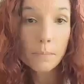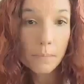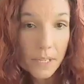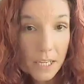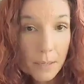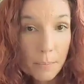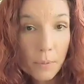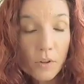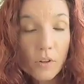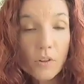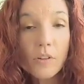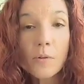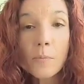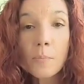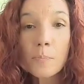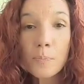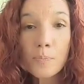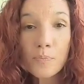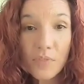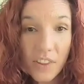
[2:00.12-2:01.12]

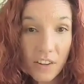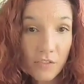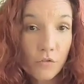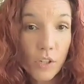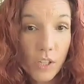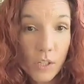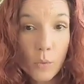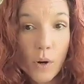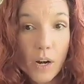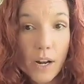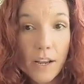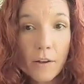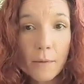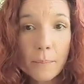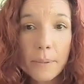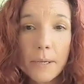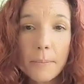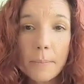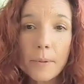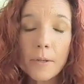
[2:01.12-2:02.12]
people that really want to
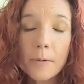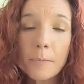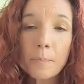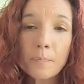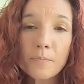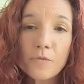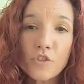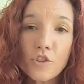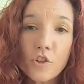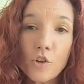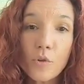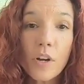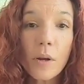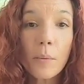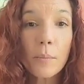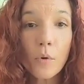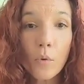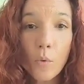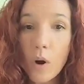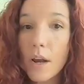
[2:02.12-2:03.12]
help people. So,
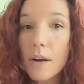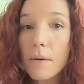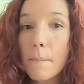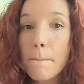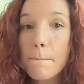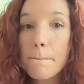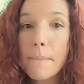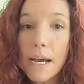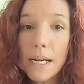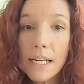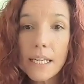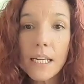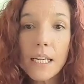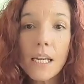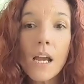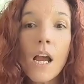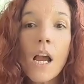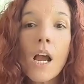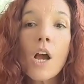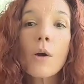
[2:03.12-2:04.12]
number one,
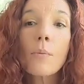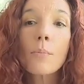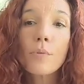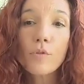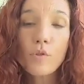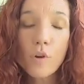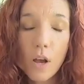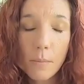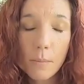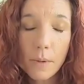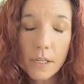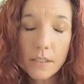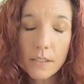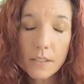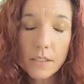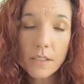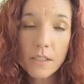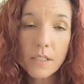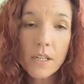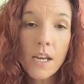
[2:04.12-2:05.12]
money
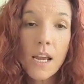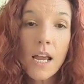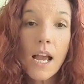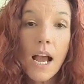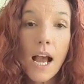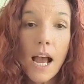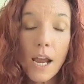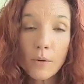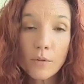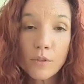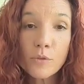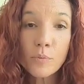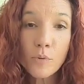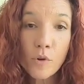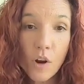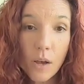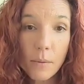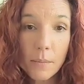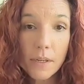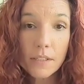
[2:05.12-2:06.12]
promised. I was
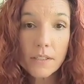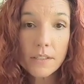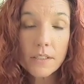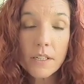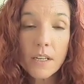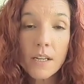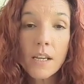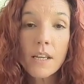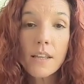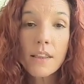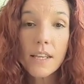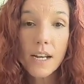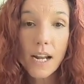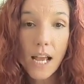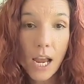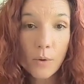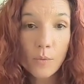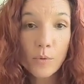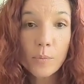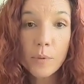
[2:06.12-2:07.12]
promised that
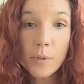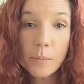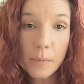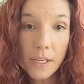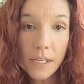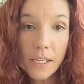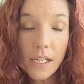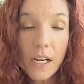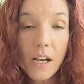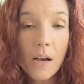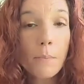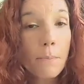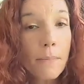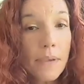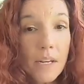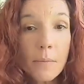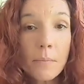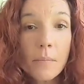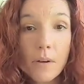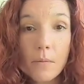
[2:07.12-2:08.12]
I would be making a
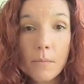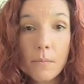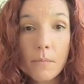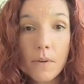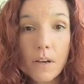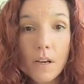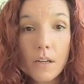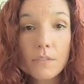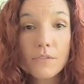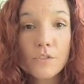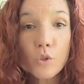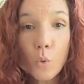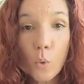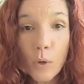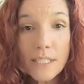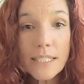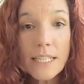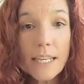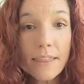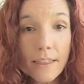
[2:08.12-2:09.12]
minimum of
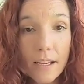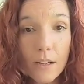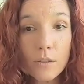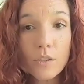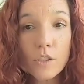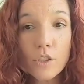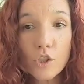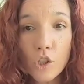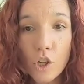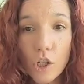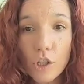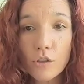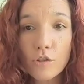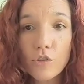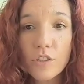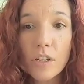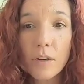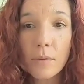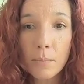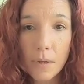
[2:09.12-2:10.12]

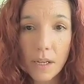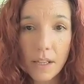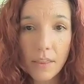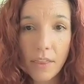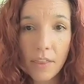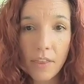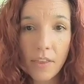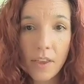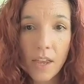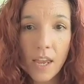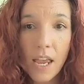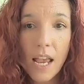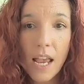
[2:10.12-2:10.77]
$20,000 a month